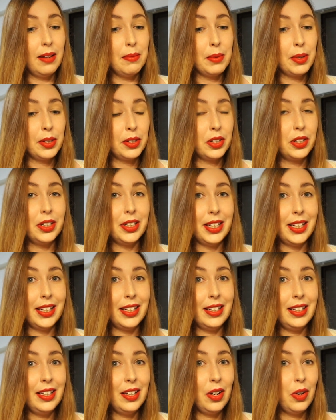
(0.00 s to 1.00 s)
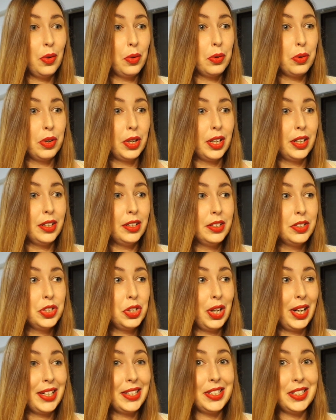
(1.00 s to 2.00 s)
learning or
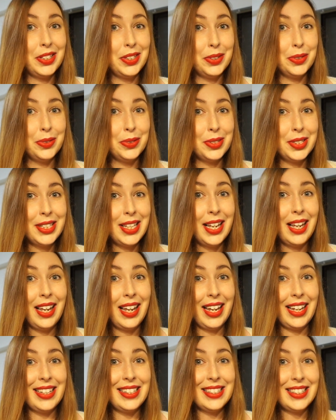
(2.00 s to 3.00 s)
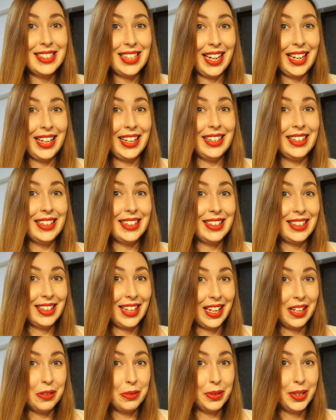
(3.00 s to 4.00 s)
trying to use a second
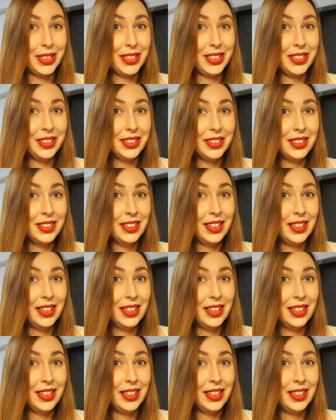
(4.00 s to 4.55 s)
language.